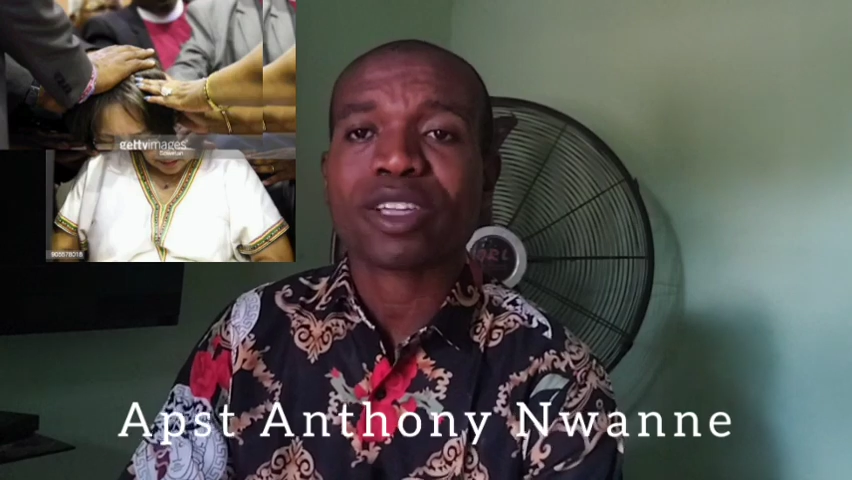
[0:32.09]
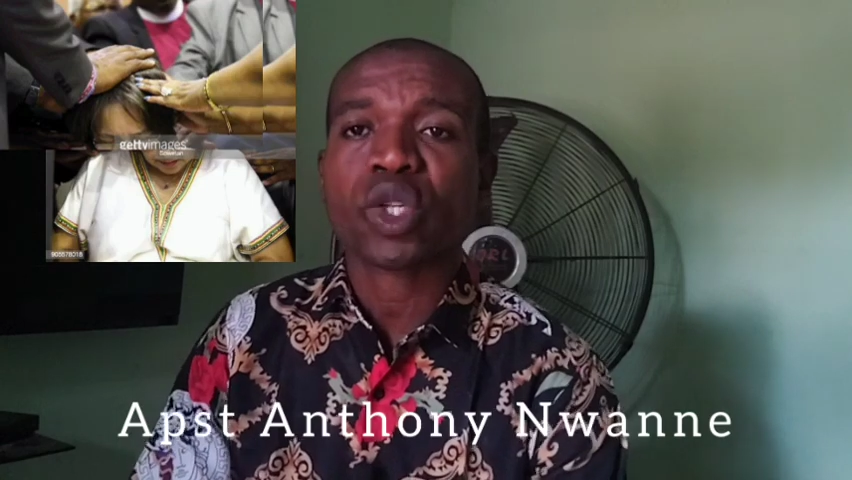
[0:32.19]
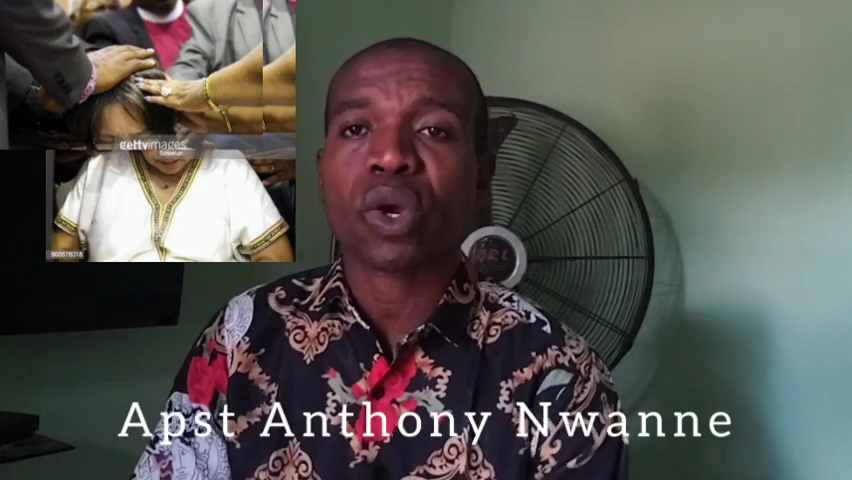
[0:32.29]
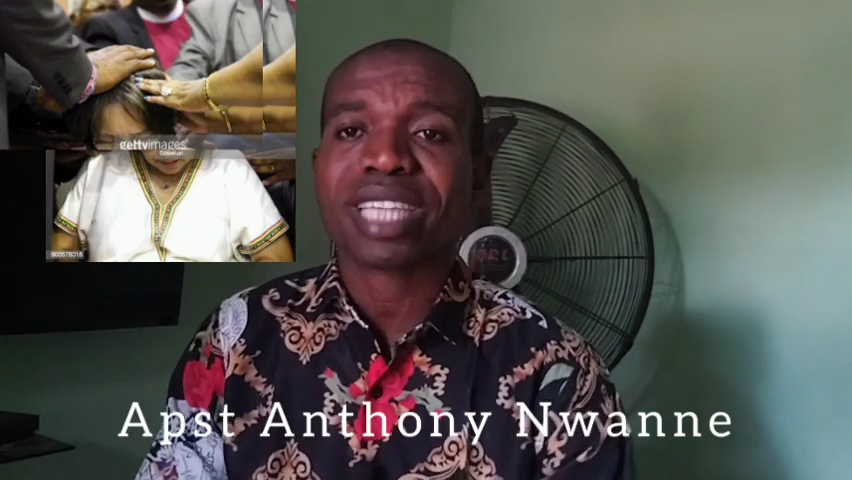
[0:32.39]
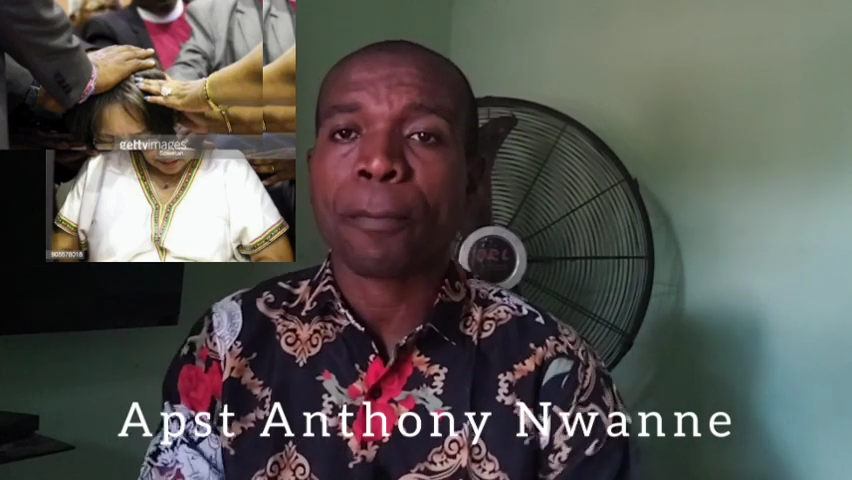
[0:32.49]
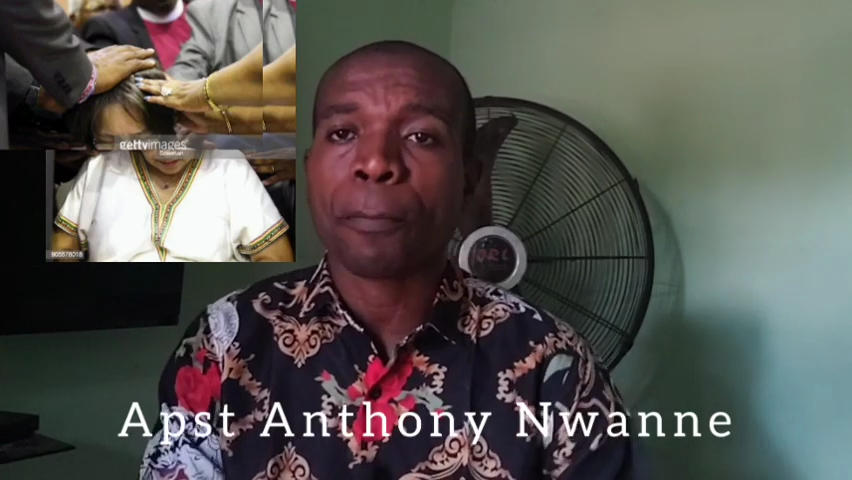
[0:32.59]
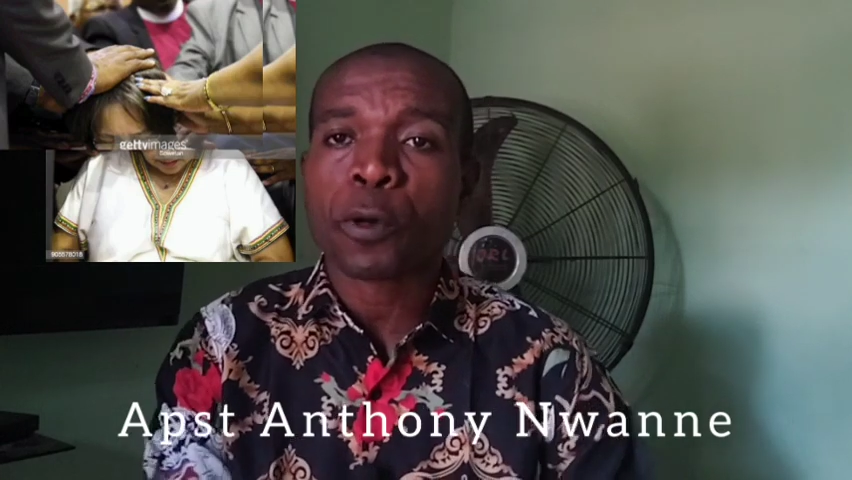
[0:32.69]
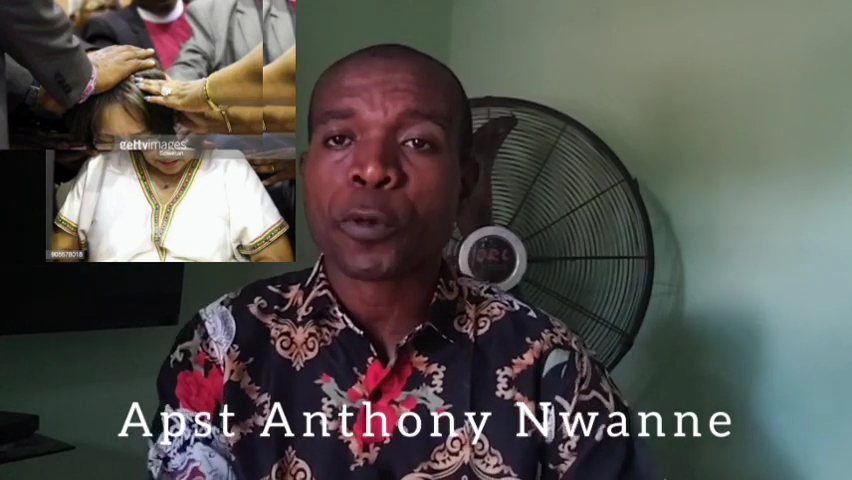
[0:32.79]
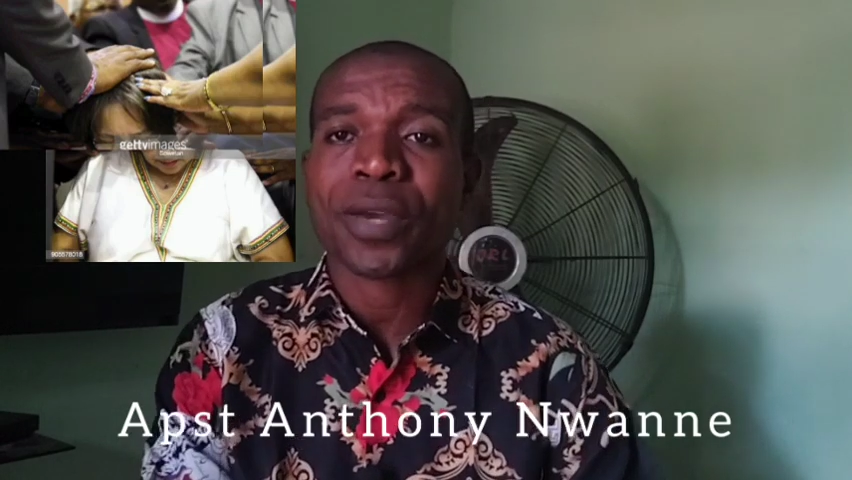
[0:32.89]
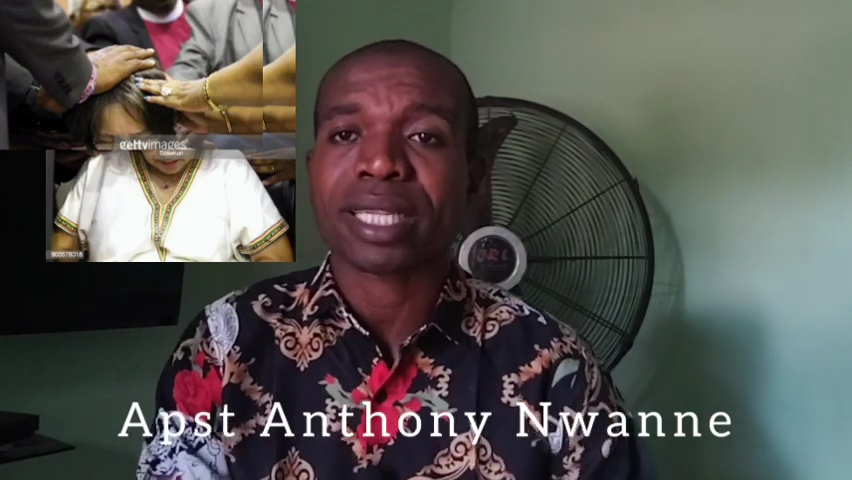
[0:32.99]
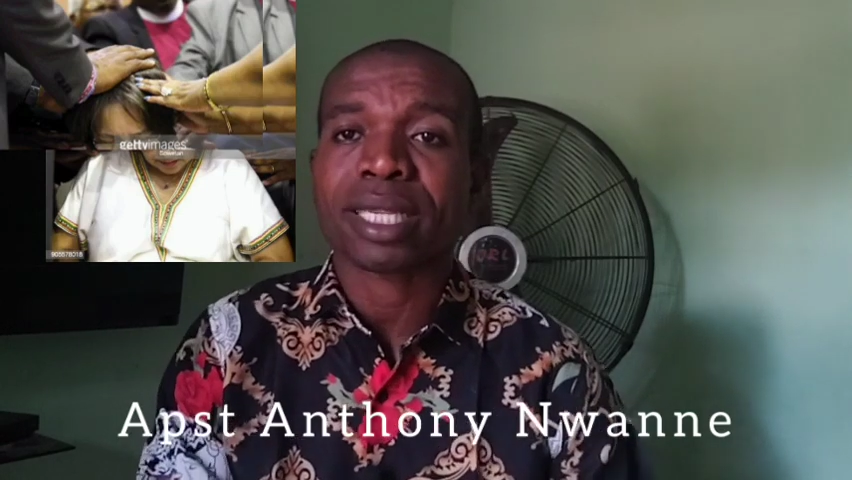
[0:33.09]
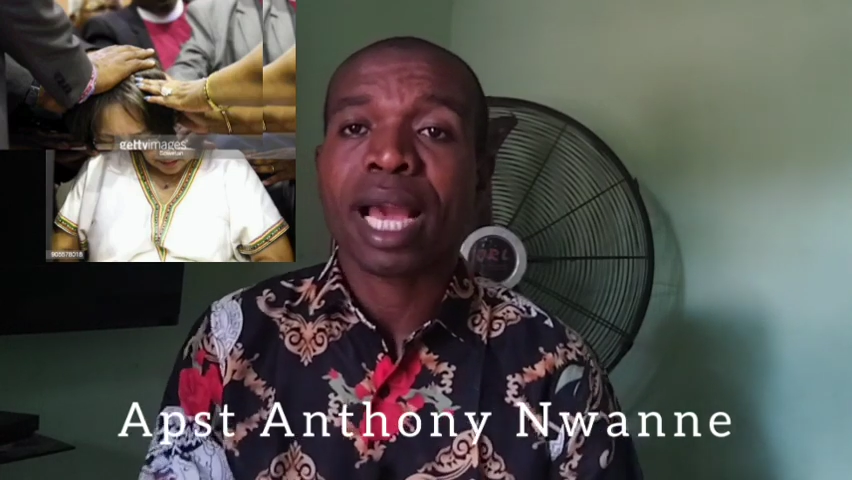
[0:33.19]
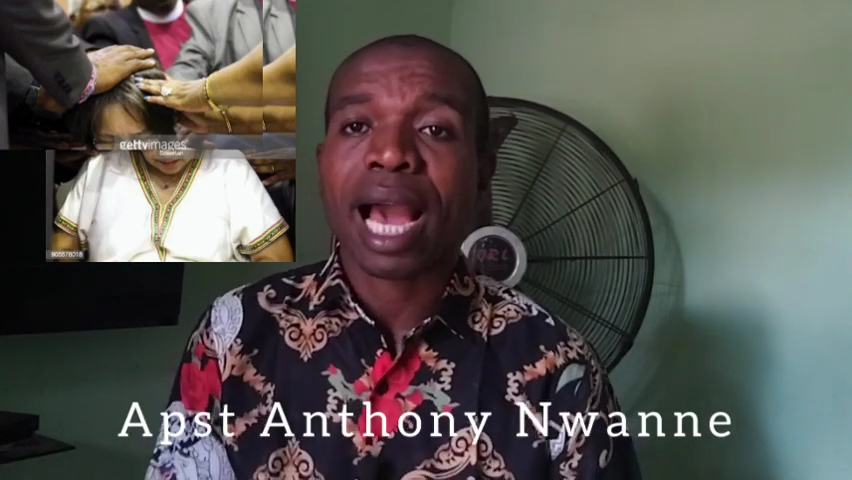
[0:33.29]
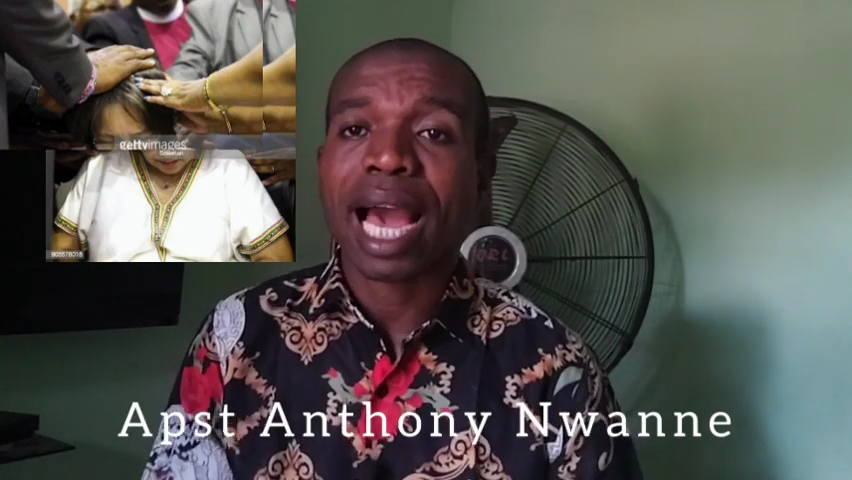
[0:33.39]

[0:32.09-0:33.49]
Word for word: pastors and prophets,